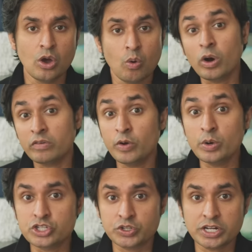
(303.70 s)
What if we
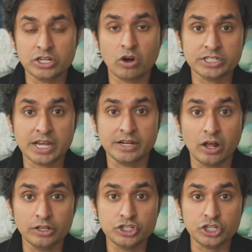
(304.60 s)
restricted our
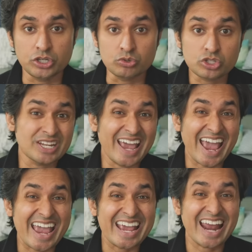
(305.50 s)
technology use to
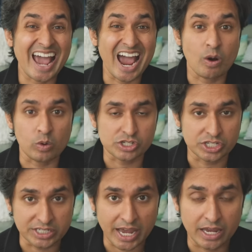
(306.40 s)
eight hours a
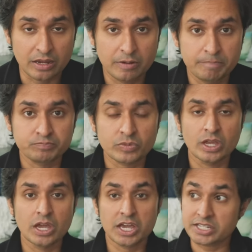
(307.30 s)
day?
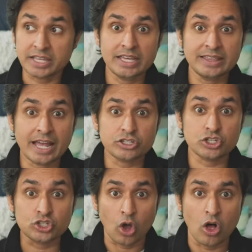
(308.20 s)
Because I think that
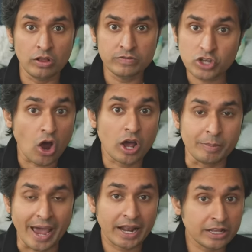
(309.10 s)
solves
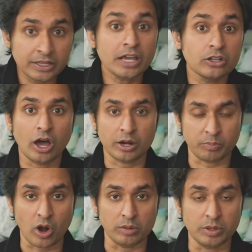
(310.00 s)
automatically a lot of
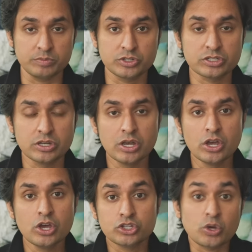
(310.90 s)
problems.
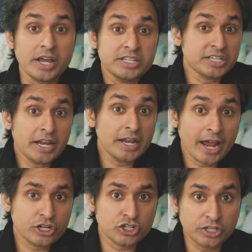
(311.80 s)
So I decided to
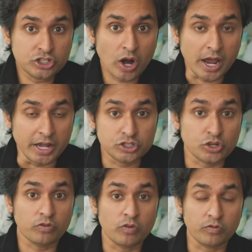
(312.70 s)
actually try it. So
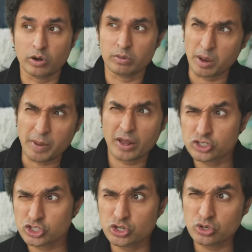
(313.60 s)
for about a
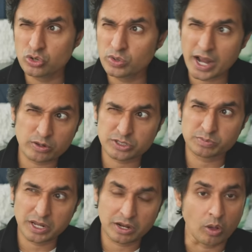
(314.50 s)
two, now it's
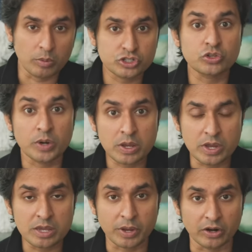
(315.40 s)
been almost three
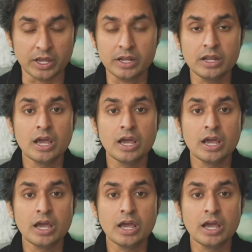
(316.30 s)
week period,